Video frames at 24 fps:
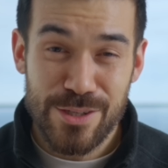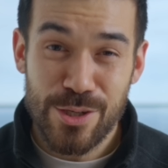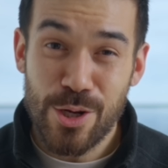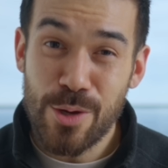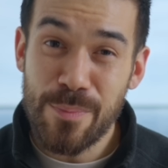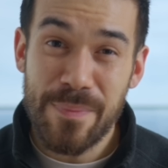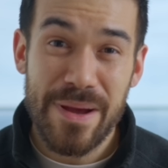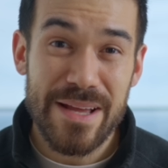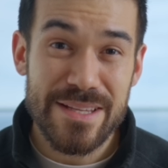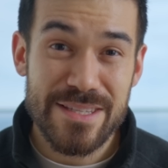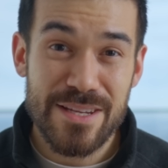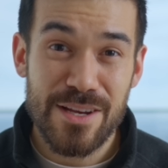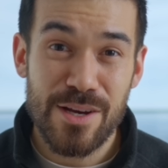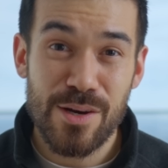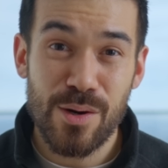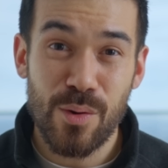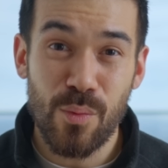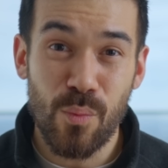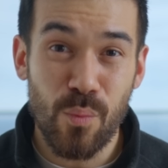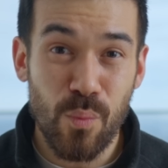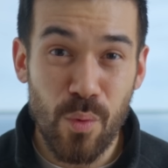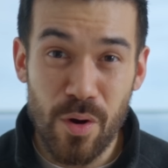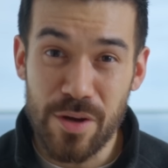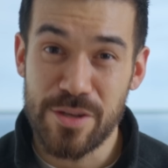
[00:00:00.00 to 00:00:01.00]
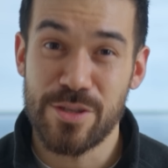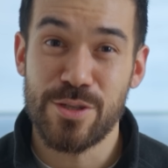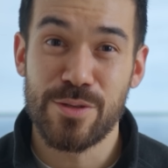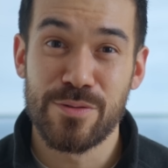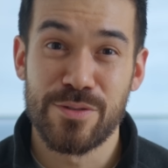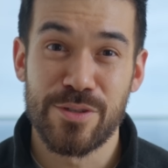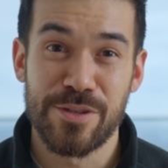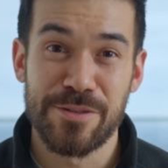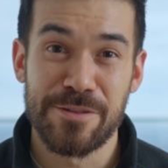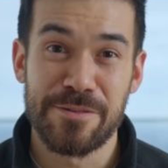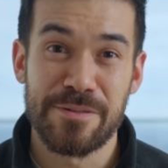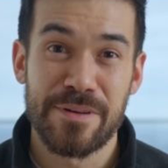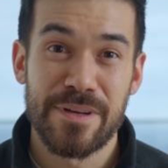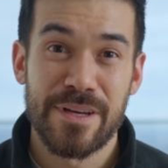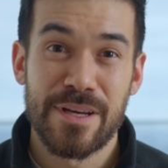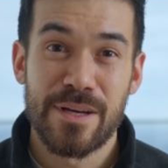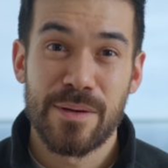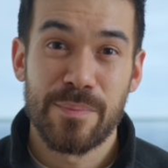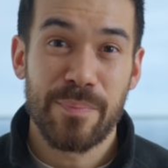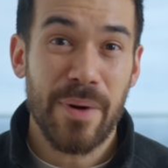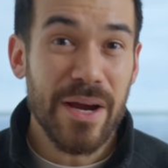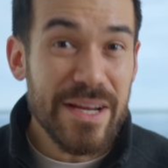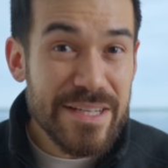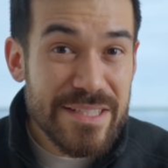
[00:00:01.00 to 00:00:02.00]
no matter what you do,
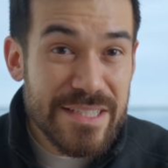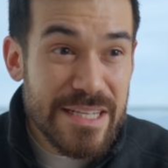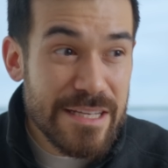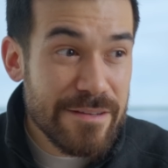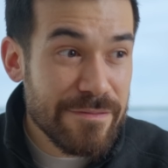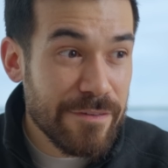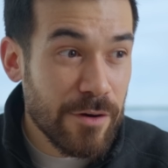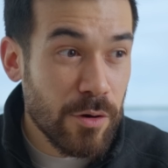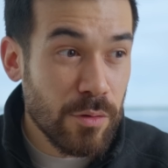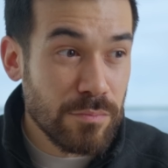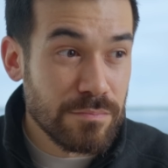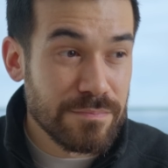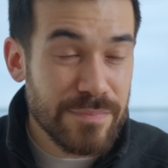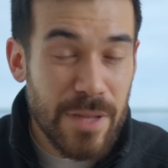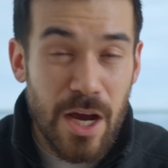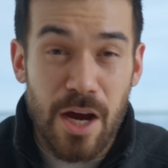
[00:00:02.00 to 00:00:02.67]
by default,